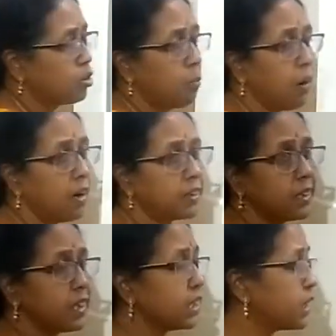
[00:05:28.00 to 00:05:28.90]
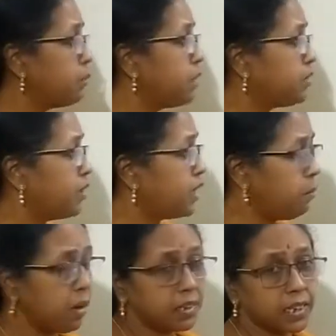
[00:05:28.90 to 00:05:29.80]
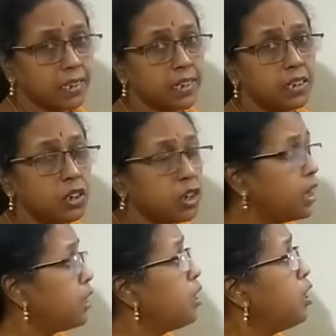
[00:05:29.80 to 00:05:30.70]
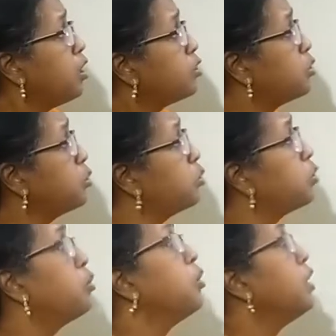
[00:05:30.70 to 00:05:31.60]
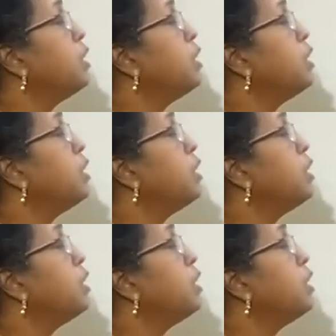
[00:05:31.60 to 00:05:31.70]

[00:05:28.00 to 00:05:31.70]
So party system is very much essential to